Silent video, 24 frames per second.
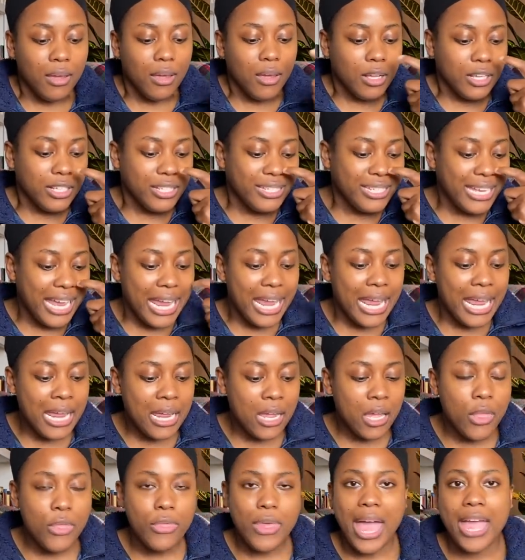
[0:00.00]
saying
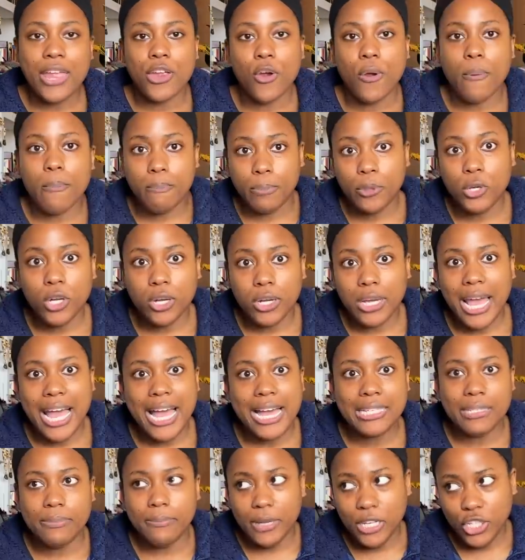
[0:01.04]
that your book
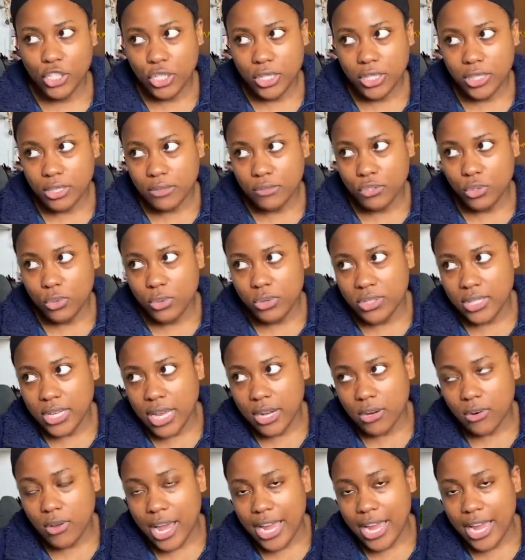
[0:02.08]
has mentions of suicidal